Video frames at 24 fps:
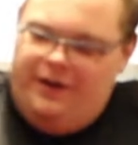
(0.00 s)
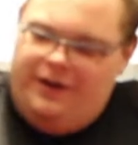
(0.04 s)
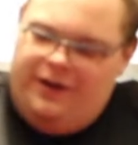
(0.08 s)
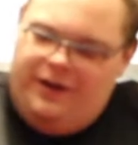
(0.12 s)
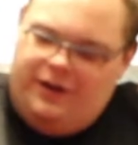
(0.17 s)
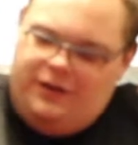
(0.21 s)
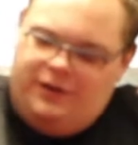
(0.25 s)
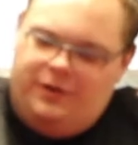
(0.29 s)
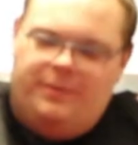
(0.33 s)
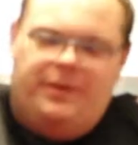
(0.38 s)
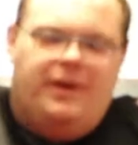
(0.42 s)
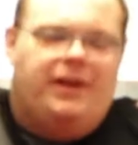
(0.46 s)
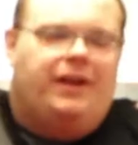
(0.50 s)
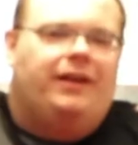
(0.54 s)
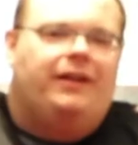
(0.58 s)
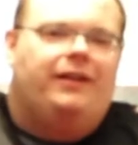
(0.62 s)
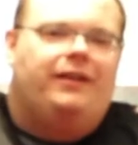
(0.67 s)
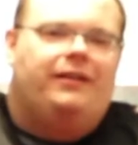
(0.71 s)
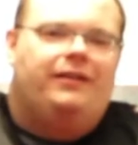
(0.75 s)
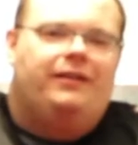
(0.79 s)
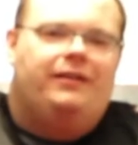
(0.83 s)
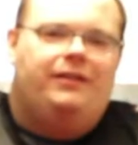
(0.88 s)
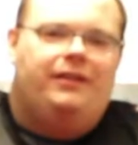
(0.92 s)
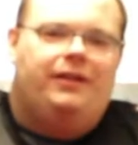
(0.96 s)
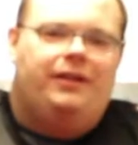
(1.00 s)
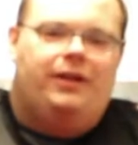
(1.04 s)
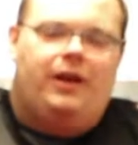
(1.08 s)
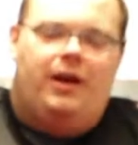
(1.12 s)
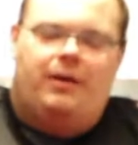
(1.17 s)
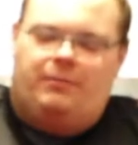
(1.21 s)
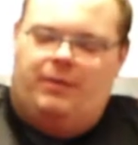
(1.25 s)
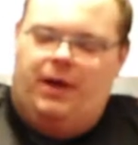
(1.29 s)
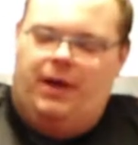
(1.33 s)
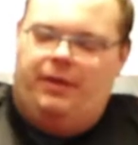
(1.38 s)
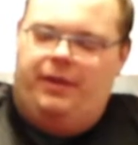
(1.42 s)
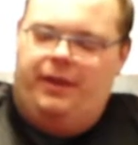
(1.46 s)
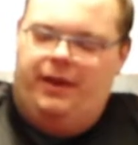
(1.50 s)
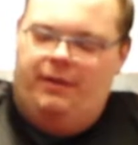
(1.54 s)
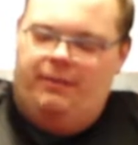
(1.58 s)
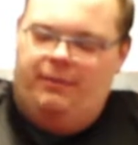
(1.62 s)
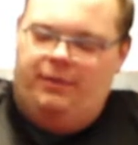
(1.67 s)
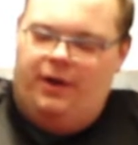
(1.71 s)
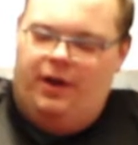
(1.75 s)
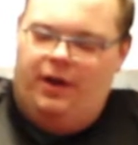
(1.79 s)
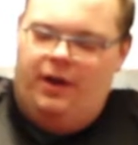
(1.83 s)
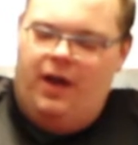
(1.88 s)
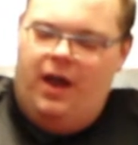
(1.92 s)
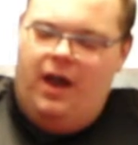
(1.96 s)
I should make I think I'm
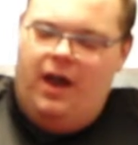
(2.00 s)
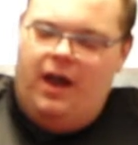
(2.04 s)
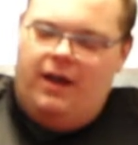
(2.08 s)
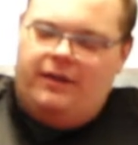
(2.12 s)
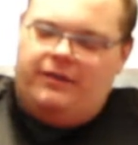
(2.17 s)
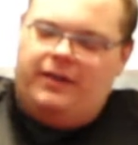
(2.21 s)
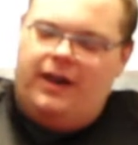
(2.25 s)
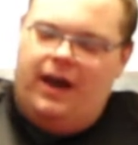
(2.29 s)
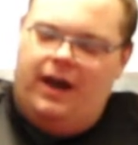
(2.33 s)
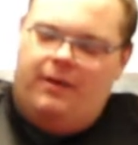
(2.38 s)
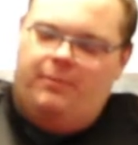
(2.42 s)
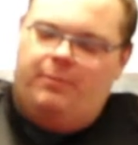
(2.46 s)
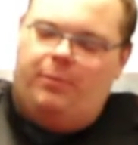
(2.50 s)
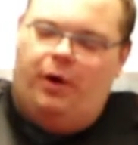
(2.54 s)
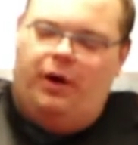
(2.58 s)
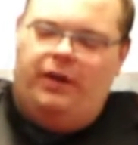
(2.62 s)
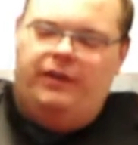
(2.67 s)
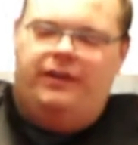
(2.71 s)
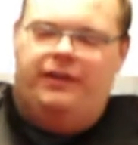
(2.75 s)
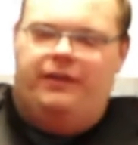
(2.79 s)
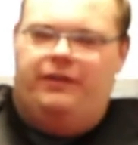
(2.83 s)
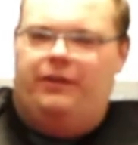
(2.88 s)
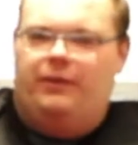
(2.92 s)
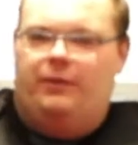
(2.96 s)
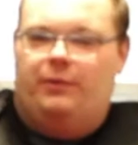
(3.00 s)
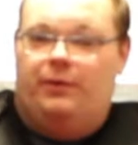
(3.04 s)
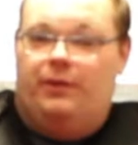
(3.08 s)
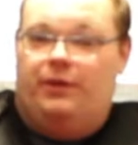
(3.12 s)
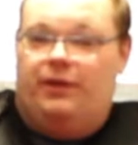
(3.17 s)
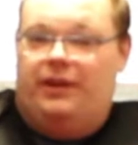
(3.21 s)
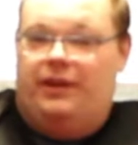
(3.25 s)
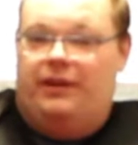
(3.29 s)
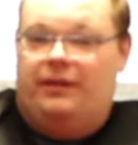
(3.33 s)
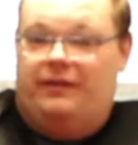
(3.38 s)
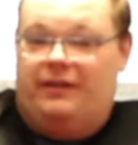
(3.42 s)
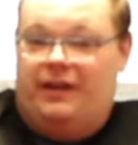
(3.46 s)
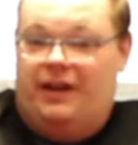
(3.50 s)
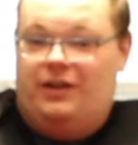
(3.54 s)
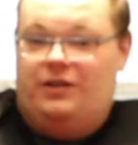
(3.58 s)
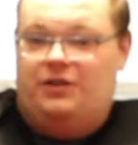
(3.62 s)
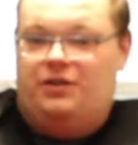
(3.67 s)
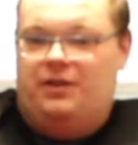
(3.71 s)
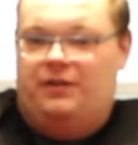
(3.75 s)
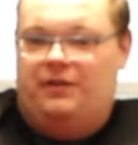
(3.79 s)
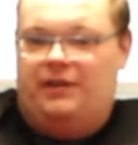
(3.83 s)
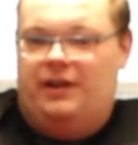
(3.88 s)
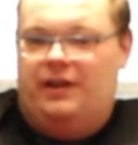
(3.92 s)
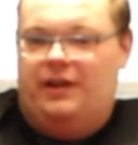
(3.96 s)
gonna, see, I bought this with the
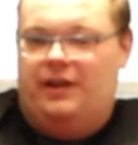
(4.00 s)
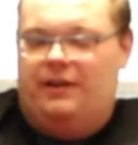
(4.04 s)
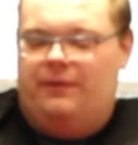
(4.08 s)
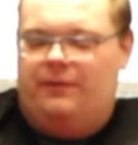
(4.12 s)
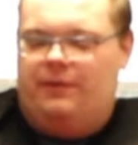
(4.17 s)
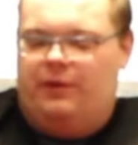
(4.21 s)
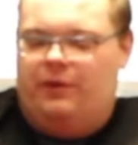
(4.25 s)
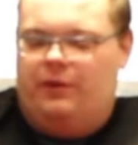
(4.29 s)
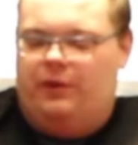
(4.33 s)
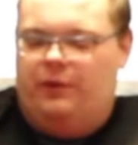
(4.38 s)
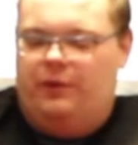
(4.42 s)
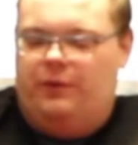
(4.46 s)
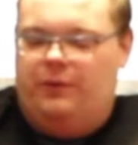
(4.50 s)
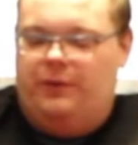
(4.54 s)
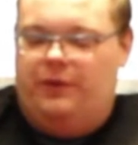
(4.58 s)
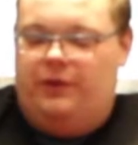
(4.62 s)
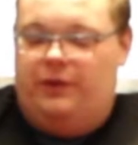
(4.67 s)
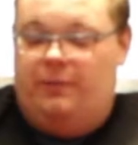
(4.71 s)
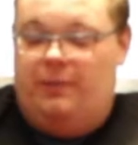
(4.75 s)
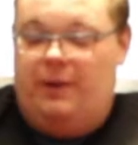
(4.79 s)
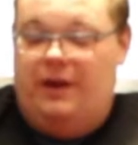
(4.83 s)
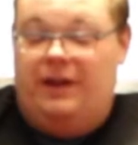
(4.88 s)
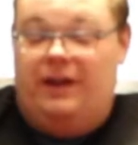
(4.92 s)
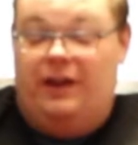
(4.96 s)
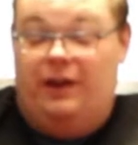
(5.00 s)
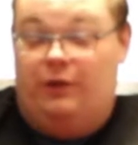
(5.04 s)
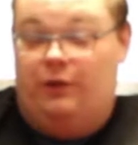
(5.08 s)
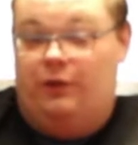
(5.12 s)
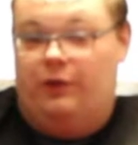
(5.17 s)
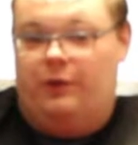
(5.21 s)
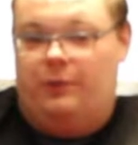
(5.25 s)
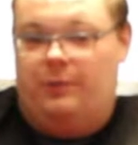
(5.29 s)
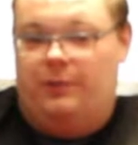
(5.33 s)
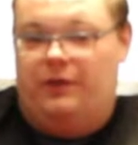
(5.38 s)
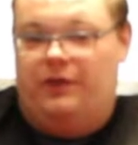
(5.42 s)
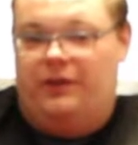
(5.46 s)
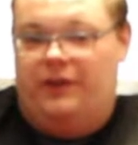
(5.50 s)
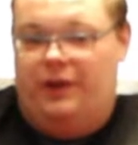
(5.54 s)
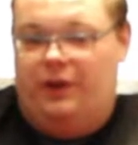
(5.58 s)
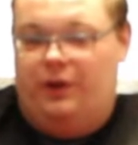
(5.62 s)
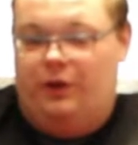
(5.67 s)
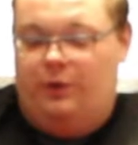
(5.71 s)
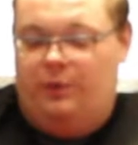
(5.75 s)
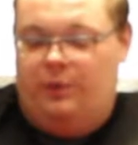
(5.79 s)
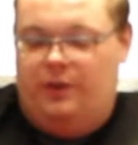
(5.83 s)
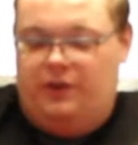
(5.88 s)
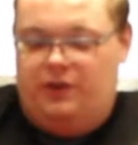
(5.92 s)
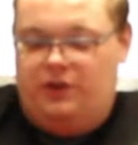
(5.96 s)
intention of getting it for Christmas and making Christmas
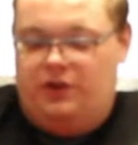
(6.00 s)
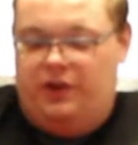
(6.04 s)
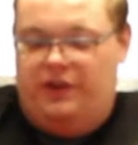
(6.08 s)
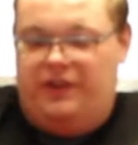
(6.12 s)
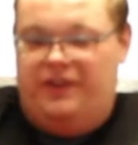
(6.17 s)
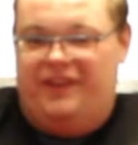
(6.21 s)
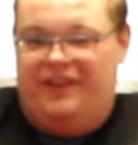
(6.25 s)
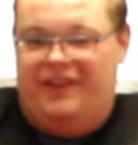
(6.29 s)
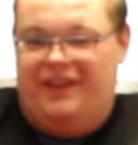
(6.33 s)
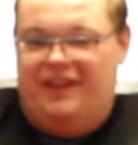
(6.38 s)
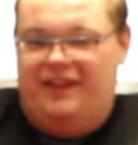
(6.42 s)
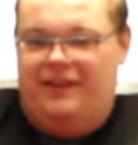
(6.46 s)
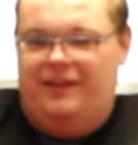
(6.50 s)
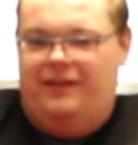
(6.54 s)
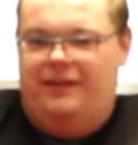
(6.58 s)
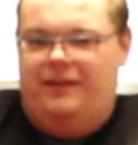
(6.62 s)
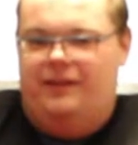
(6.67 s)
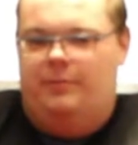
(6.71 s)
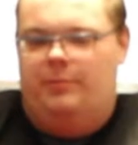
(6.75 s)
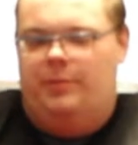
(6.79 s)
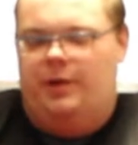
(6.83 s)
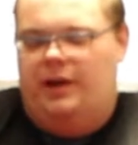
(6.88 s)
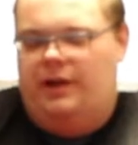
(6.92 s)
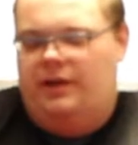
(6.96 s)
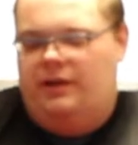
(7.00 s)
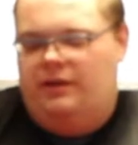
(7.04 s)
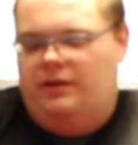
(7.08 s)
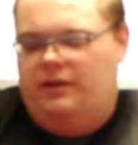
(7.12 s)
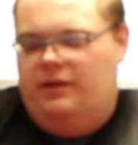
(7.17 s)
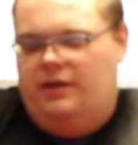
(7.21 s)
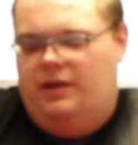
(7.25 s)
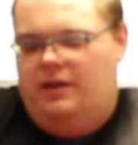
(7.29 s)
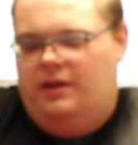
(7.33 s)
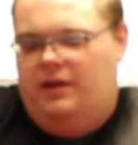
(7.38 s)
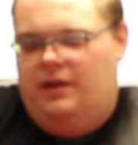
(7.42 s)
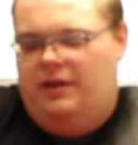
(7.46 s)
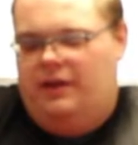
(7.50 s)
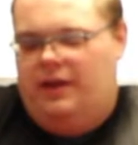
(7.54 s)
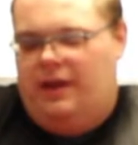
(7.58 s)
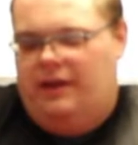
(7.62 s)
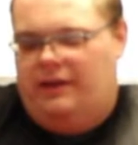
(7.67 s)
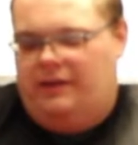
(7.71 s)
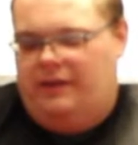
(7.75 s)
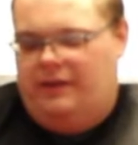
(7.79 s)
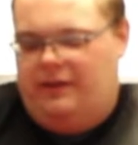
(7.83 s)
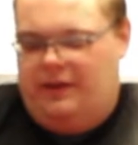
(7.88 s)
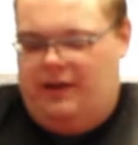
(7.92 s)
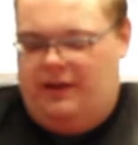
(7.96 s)
dinner with just this, but
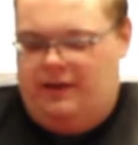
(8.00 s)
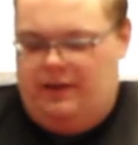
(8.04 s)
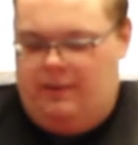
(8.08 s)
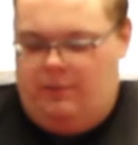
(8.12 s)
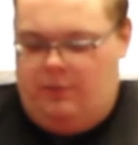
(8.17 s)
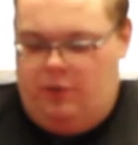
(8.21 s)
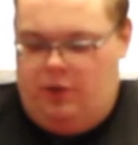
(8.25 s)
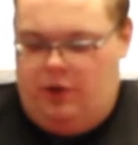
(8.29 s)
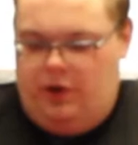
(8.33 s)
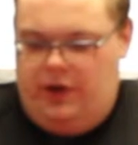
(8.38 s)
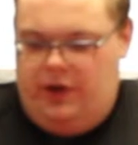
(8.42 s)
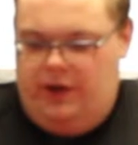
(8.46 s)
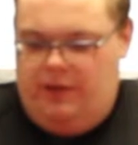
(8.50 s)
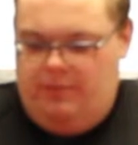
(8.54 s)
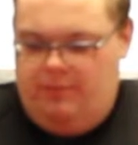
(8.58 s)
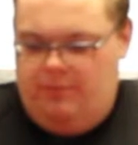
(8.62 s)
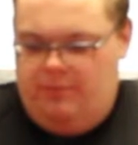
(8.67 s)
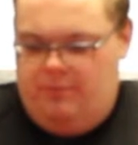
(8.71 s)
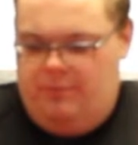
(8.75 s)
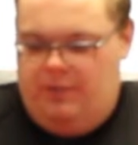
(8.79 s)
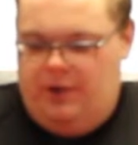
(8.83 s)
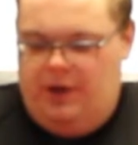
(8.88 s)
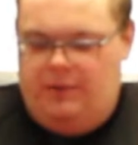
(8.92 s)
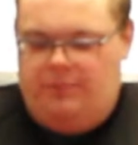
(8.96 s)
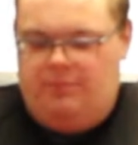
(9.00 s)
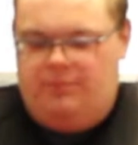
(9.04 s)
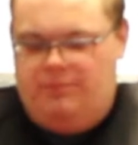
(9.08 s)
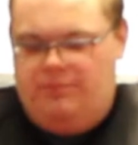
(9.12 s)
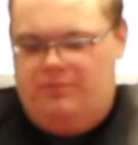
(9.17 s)
it didn't end up working, but